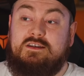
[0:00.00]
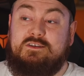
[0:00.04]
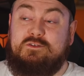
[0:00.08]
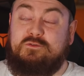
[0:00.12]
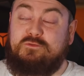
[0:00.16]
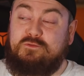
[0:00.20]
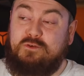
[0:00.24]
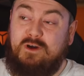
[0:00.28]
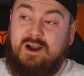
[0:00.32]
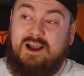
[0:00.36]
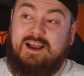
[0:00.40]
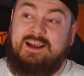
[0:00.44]
In
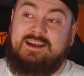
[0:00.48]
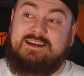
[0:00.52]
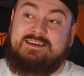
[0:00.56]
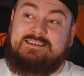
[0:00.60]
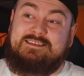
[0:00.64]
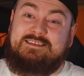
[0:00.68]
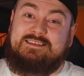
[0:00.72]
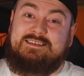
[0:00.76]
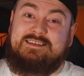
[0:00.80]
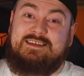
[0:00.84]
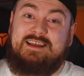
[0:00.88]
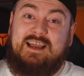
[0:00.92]

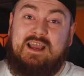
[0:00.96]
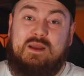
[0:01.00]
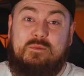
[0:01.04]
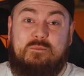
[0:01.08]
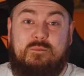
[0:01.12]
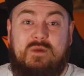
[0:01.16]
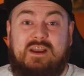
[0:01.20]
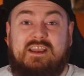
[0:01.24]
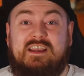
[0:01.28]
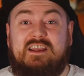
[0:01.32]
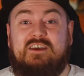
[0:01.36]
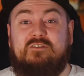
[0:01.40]
fact, it
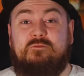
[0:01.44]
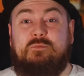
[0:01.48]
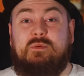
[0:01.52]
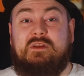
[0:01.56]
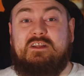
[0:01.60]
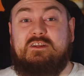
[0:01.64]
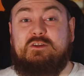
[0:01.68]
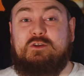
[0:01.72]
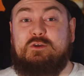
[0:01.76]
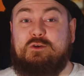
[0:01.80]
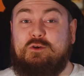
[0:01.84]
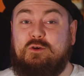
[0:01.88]
might have
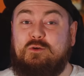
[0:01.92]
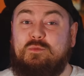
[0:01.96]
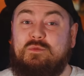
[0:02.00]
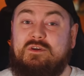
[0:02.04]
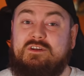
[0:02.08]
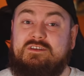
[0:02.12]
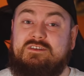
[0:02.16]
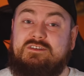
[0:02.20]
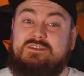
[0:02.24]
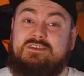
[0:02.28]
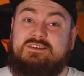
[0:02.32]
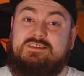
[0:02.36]
been
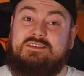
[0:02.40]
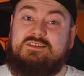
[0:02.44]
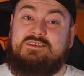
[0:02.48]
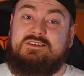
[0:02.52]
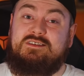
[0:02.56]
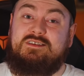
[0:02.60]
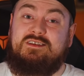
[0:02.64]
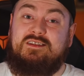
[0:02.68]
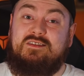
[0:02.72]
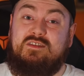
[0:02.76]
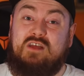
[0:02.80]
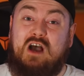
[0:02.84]
humans
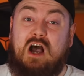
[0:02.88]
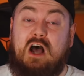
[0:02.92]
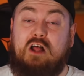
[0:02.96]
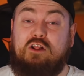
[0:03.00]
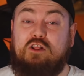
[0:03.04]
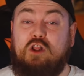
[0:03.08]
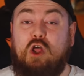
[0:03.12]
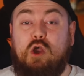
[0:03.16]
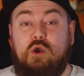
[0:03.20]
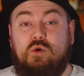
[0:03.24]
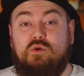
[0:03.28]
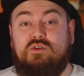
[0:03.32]
that
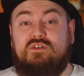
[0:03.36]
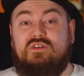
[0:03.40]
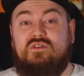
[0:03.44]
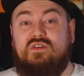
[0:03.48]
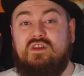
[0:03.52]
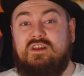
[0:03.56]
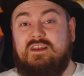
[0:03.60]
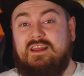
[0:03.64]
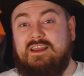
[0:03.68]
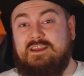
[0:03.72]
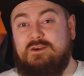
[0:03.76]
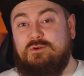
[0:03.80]
allowed
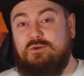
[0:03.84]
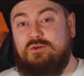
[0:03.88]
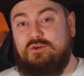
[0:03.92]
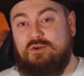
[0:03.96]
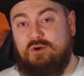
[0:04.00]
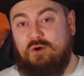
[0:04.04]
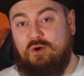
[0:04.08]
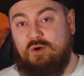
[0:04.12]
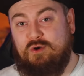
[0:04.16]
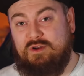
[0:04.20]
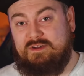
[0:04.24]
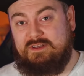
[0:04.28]
the Nile
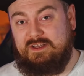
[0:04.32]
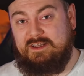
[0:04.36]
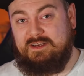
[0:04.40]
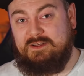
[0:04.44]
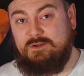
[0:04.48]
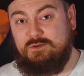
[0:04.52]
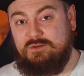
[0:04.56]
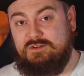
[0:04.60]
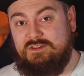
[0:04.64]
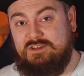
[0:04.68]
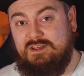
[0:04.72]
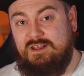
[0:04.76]

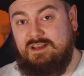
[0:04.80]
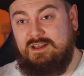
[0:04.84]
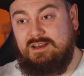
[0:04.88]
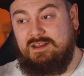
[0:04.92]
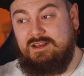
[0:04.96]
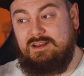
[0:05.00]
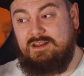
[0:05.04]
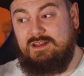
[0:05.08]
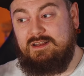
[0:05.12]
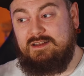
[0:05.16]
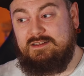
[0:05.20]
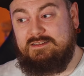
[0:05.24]
crocodiles
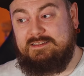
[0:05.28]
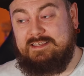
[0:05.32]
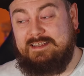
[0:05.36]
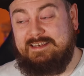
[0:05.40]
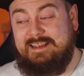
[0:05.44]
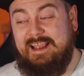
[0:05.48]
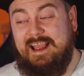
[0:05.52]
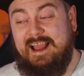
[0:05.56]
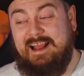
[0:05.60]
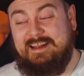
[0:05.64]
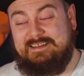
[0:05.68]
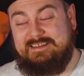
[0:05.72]
to
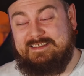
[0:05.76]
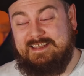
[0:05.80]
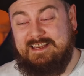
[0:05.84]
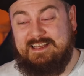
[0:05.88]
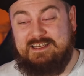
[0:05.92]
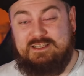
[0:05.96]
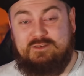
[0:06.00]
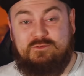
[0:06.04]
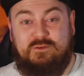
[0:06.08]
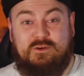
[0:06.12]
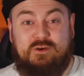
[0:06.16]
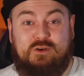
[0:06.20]
get a
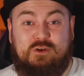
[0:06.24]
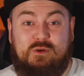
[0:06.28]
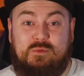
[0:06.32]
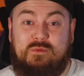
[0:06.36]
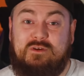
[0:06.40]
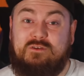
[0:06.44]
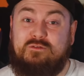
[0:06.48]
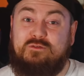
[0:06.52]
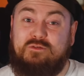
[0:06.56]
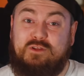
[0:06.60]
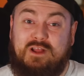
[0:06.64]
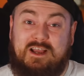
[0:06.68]
taste for
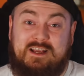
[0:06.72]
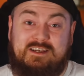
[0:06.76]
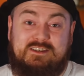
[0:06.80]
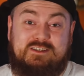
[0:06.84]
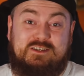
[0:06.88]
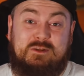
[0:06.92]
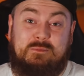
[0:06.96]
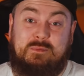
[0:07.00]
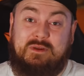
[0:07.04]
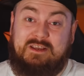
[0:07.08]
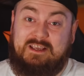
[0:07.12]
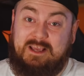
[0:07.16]
human flesh
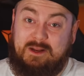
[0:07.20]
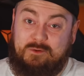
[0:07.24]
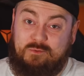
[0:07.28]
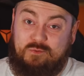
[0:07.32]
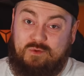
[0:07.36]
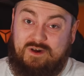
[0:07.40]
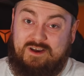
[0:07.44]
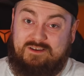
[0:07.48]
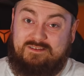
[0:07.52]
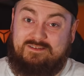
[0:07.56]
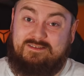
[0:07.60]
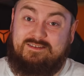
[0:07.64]
to begin
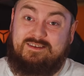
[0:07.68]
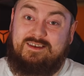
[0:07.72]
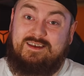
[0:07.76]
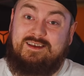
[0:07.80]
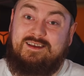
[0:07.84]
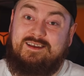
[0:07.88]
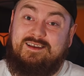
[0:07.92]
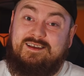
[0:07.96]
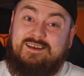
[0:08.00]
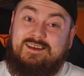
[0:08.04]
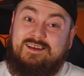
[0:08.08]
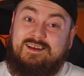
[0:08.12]
with.
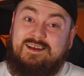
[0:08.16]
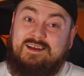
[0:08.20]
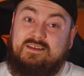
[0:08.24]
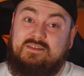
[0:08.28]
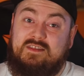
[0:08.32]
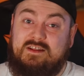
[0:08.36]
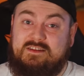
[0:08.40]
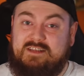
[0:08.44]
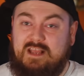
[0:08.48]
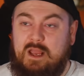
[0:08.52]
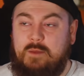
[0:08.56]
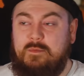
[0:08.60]

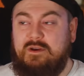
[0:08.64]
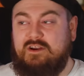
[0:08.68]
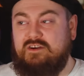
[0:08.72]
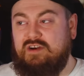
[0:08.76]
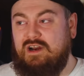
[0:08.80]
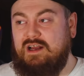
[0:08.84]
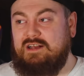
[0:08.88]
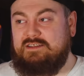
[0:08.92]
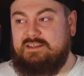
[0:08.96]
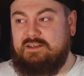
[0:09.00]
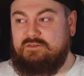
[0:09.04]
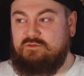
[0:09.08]
The
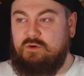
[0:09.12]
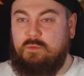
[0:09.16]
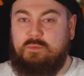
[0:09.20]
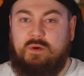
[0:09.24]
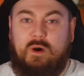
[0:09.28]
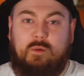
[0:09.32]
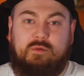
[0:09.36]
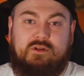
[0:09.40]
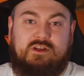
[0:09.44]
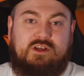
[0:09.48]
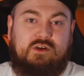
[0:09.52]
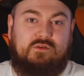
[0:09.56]
Democratic
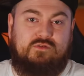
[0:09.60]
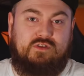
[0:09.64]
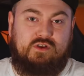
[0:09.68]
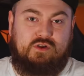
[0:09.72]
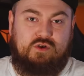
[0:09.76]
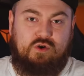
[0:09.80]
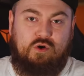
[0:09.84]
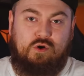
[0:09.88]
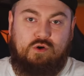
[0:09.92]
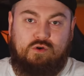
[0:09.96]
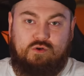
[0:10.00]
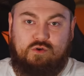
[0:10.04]
Republic of the
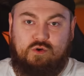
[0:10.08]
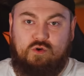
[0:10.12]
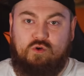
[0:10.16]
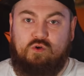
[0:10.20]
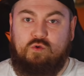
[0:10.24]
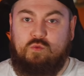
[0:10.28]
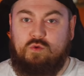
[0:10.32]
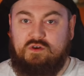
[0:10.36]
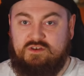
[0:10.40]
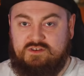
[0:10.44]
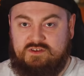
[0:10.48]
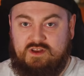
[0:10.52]

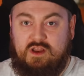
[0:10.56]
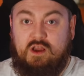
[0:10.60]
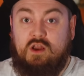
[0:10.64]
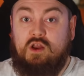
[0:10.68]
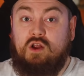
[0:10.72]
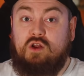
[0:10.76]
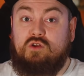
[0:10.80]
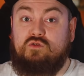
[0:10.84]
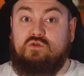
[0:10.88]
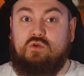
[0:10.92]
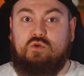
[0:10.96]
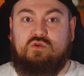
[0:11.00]
Congo was
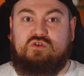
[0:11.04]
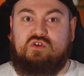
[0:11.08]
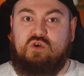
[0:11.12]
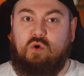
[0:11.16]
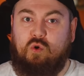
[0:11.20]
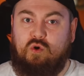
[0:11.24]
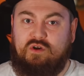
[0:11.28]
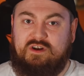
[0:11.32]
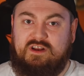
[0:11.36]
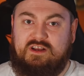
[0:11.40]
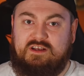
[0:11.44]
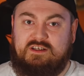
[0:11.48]

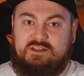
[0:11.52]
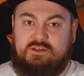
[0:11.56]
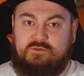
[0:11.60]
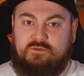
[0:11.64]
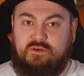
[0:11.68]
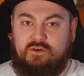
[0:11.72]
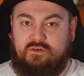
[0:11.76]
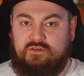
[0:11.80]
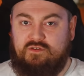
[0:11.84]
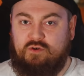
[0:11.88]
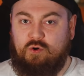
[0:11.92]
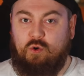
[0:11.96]
notorious
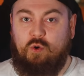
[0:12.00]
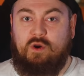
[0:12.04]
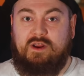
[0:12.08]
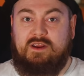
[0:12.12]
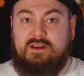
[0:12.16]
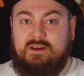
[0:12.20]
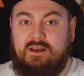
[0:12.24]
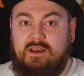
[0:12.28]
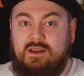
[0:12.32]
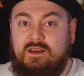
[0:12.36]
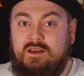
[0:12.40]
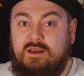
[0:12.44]
for
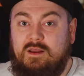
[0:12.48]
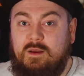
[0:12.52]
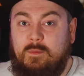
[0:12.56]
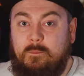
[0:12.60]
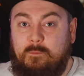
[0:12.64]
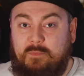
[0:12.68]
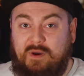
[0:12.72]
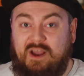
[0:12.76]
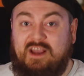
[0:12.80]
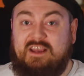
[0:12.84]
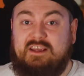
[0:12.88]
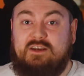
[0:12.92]
throwing
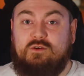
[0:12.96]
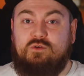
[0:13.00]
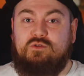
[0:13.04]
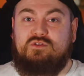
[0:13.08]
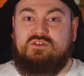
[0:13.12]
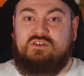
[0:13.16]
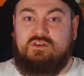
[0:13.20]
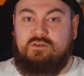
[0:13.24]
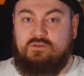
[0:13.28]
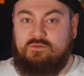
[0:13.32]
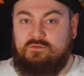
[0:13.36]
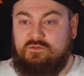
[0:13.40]

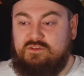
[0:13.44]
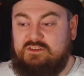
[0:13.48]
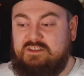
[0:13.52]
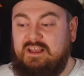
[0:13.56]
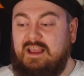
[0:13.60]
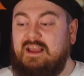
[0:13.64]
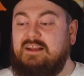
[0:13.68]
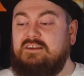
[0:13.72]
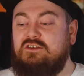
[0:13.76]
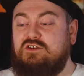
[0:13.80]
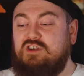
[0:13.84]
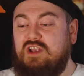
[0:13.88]
piles of
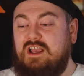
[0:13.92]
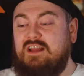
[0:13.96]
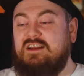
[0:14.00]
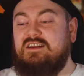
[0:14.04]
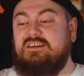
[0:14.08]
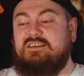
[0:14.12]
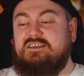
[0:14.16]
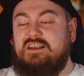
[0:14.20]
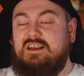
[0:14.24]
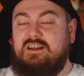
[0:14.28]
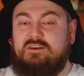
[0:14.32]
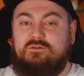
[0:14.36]
dead
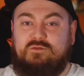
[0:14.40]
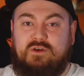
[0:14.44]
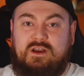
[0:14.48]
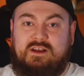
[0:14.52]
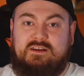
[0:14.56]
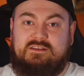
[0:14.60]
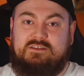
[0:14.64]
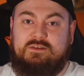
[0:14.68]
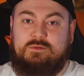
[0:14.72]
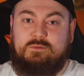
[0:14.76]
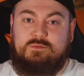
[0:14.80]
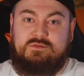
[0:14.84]
genocide
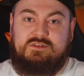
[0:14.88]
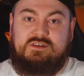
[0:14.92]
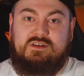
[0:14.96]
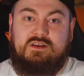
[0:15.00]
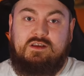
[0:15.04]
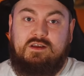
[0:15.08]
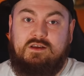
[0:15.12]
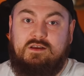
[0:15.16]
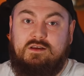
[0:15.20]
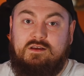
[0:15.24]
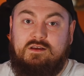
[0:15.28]
victims